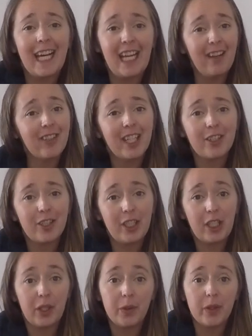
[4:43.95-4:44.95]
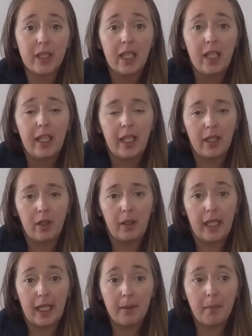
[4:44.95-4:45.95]
I haven't actually used
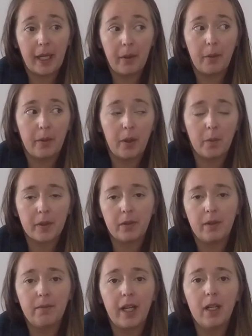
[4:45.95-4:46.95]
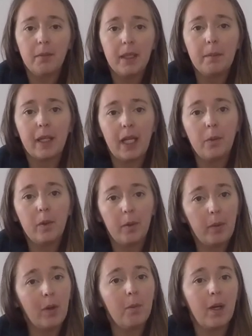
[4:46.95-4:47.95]
in my own homeschool environment, but I will
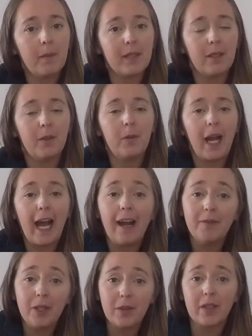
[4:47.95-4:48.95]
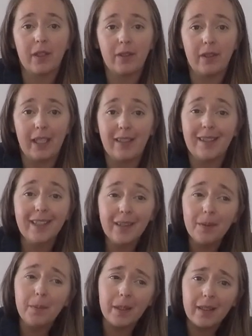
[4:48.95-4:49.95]
pull moms in who have used other things to
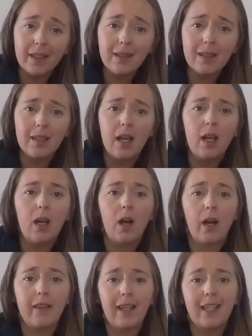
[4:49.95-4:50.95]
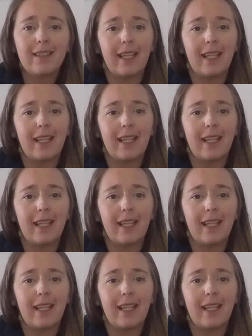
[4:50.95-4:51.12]
give opinions on things